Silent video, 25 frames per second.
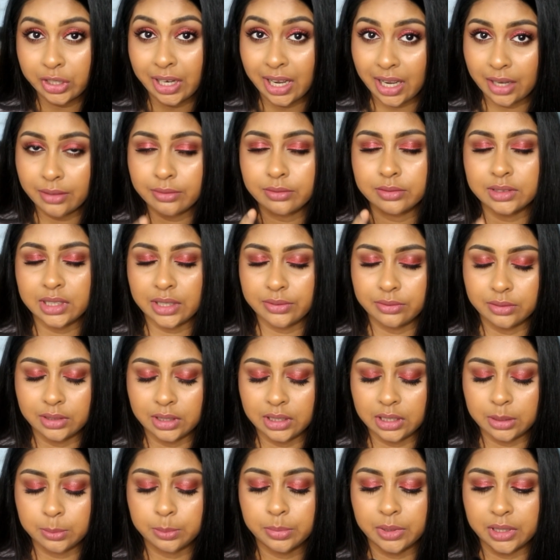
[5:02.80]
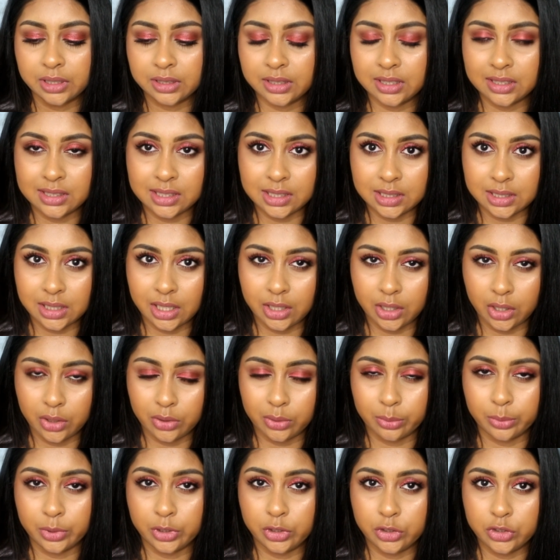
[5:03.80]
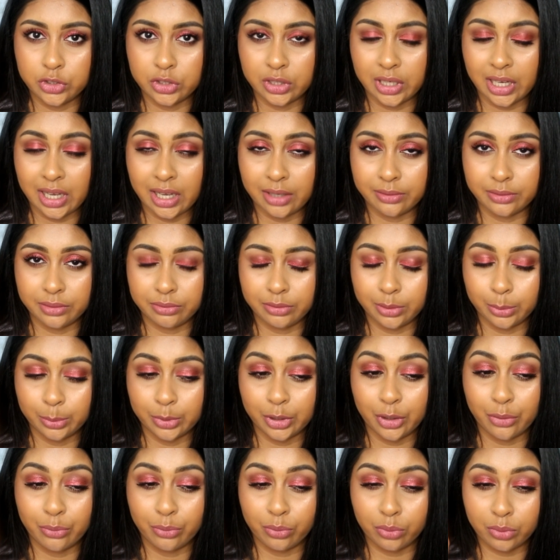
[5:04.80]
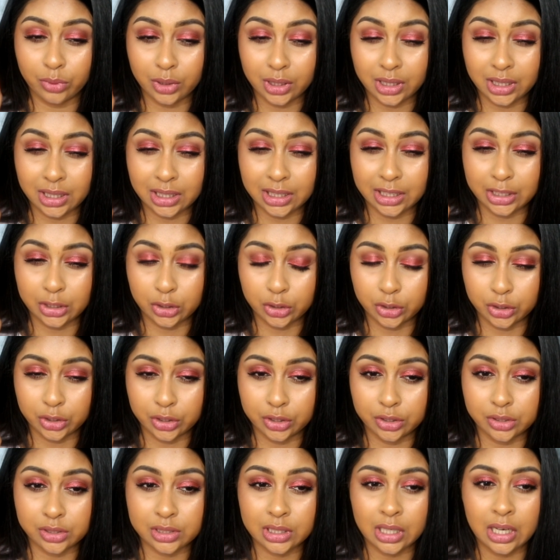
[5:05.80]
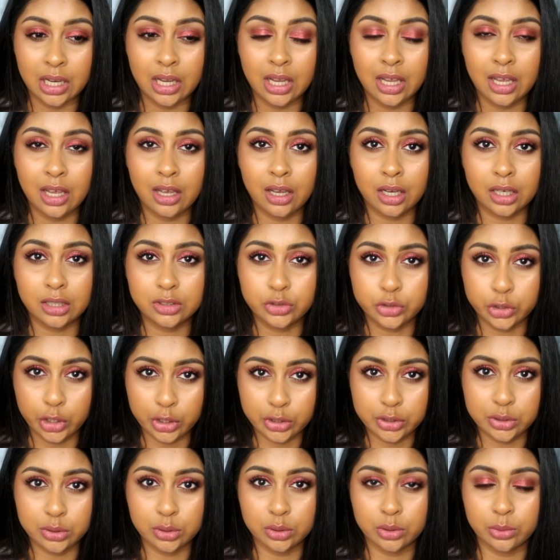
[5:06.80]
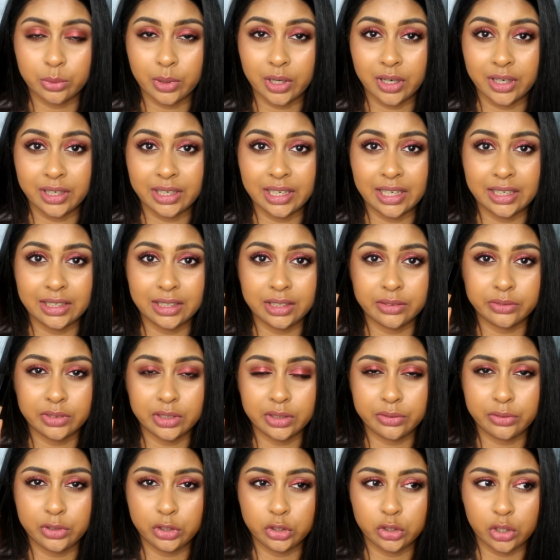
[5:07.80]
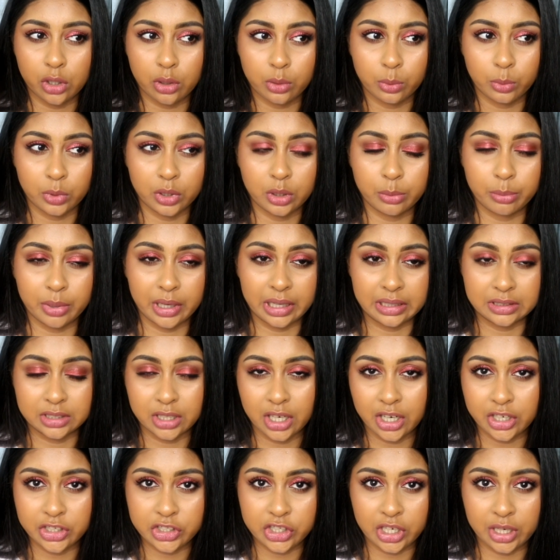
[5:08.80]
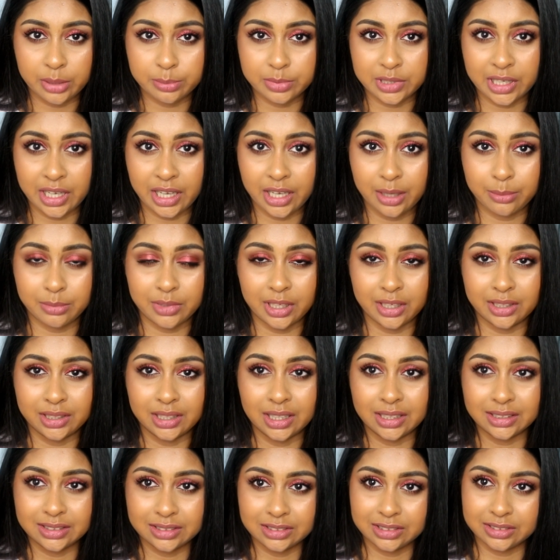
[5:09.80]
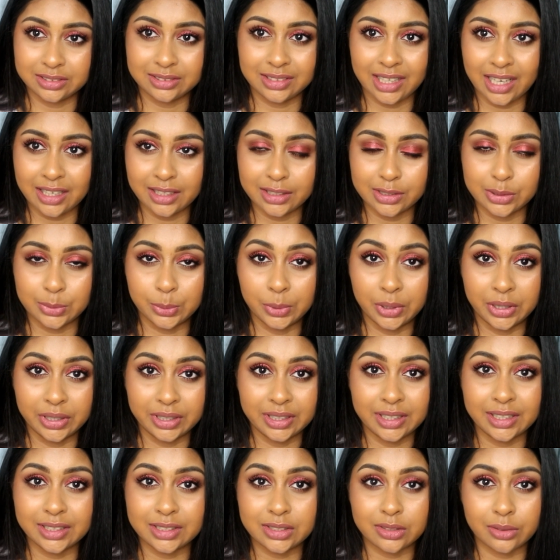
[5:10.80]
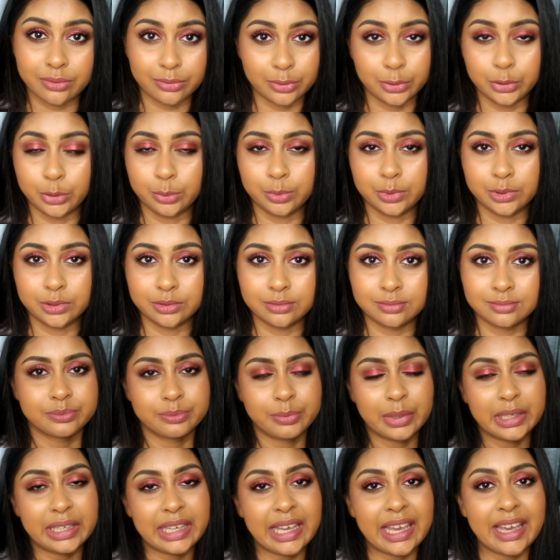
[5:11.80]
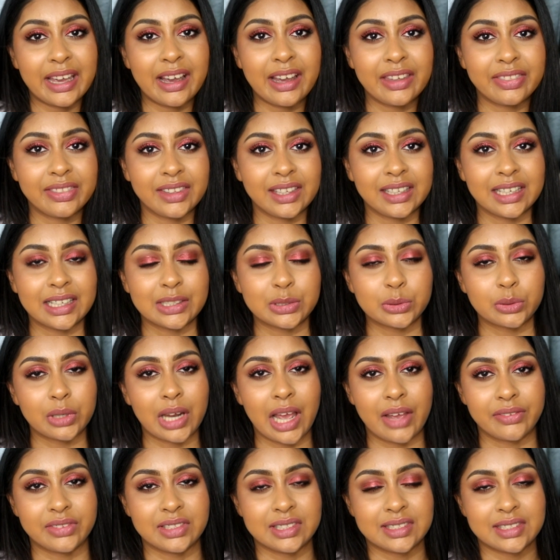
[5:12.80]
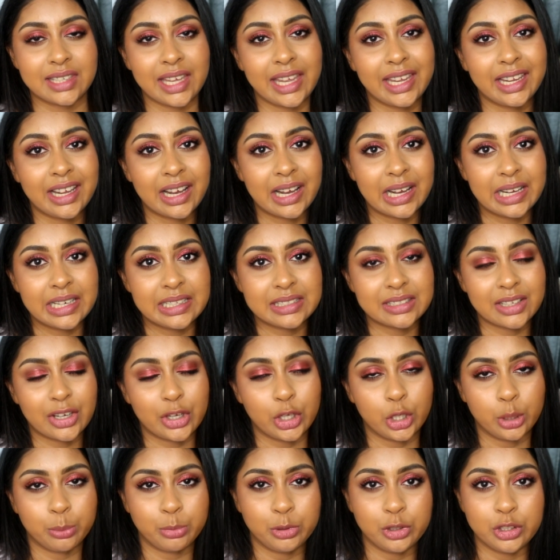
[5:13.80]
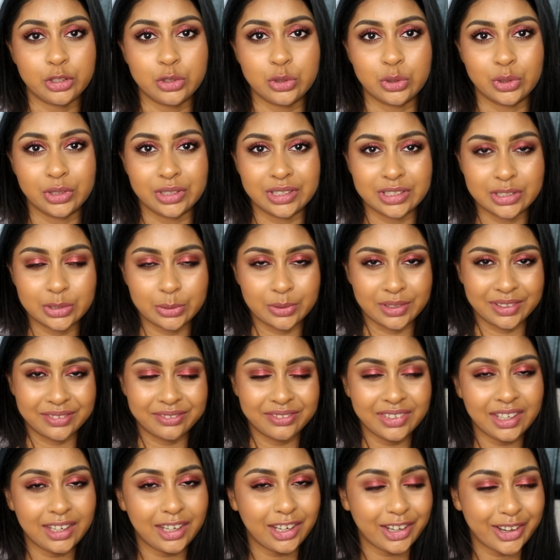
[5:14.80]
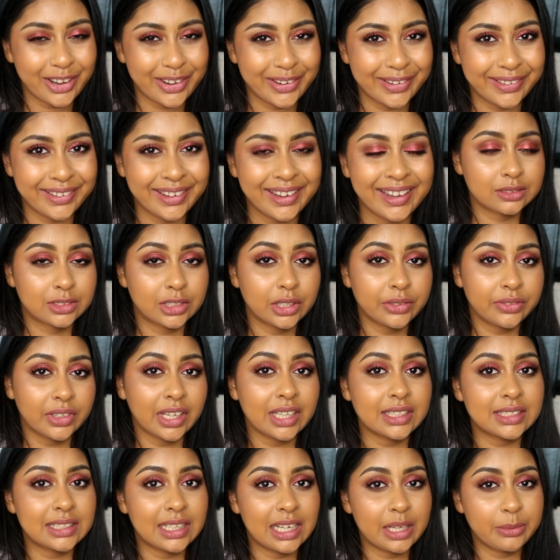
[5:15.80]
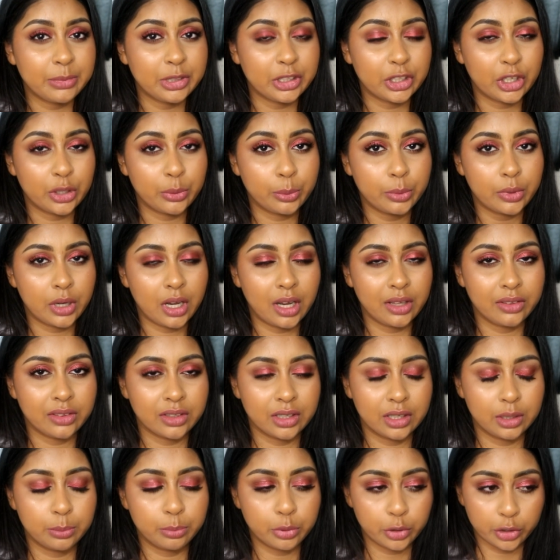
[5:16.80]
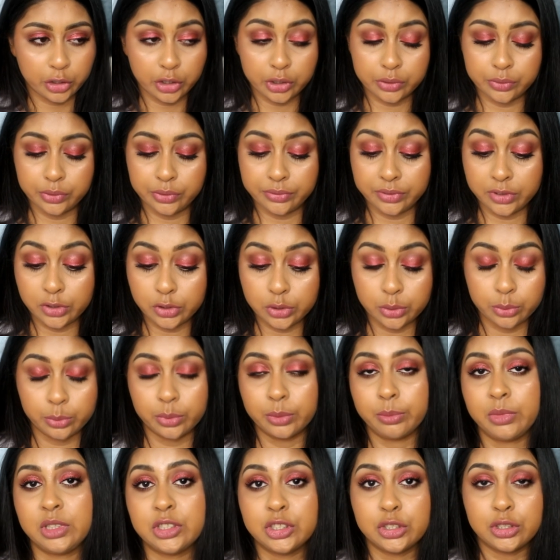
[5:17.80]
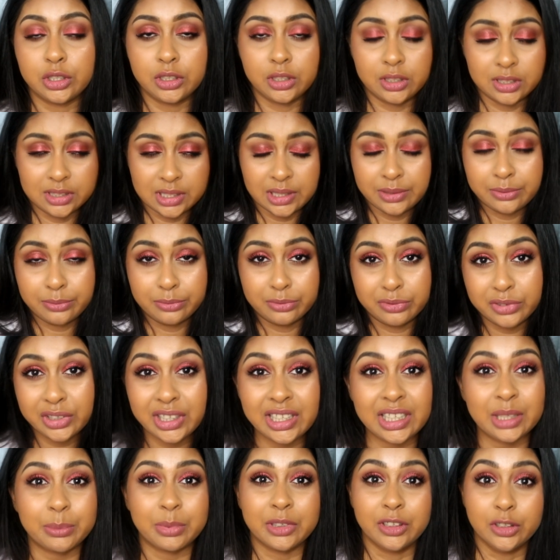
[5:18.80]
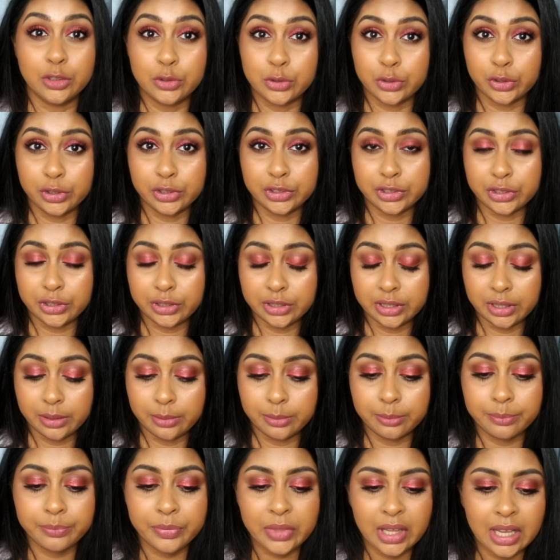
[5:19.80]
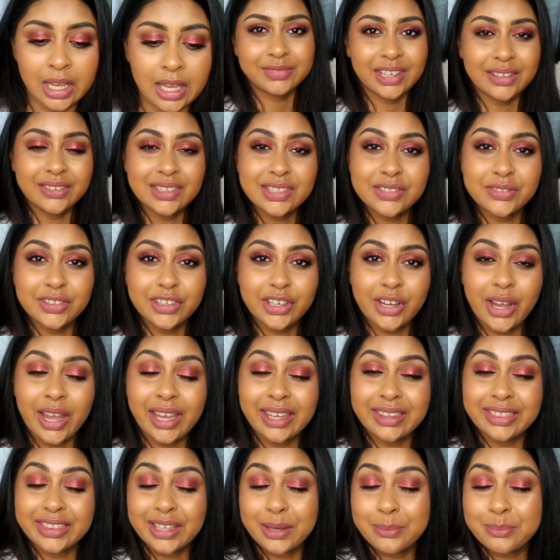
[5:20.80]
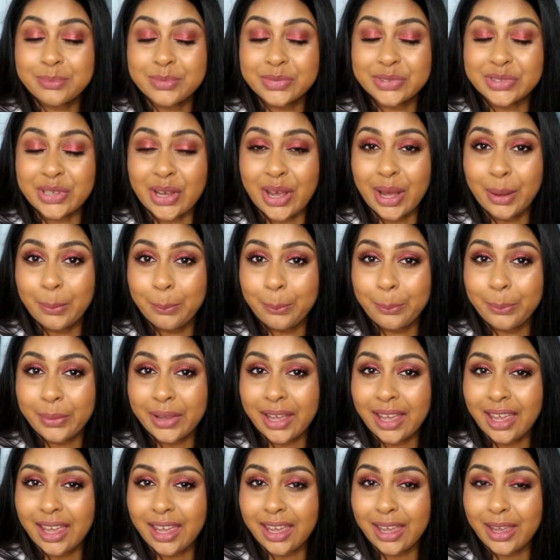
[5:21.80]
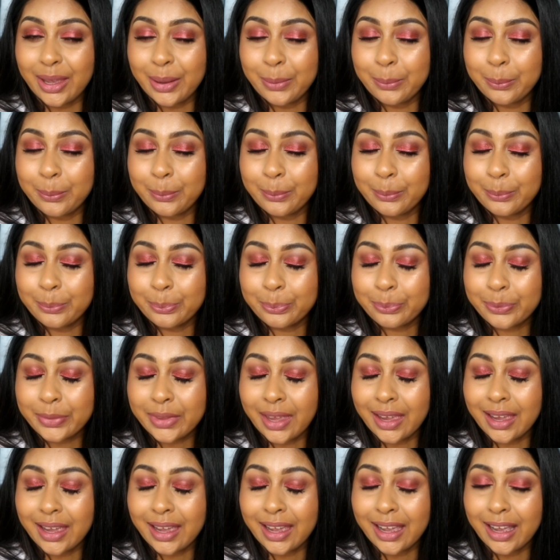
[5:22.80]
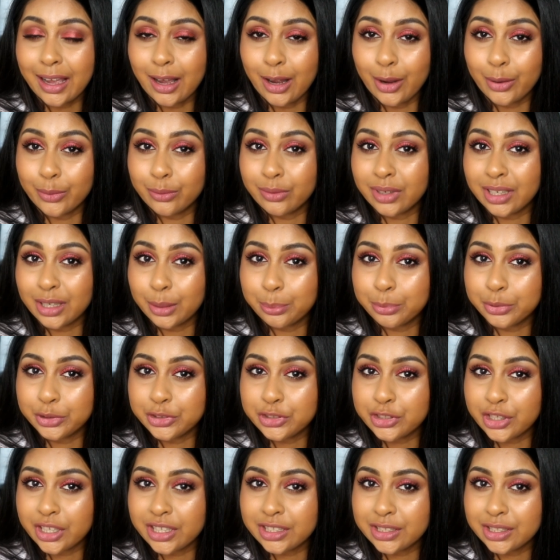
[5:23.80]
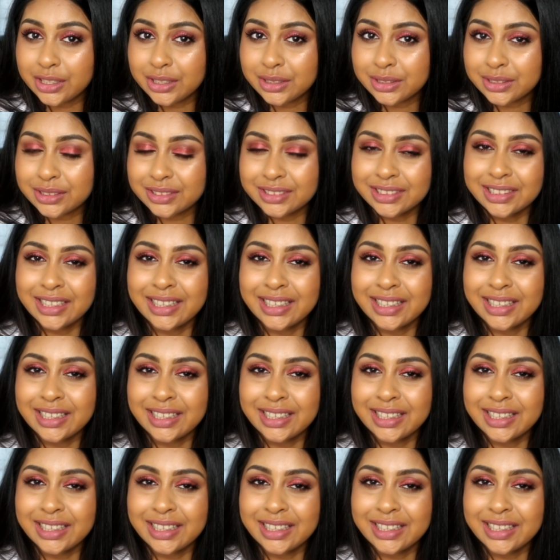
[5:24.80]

have, definitely, but this is another one you should have if you want a really good drugstore one. And even if you don't want to buy Tarte Shape Tape, then get this one, it's affordable. But yeah, I think that's all I have to say, guys. I hope you enjoyed this quick video. Don't forget to let me know what other product reviews you want me to do, because I've really been enjoying doing them. Give this video a thumbs up, I'll really appreciate it.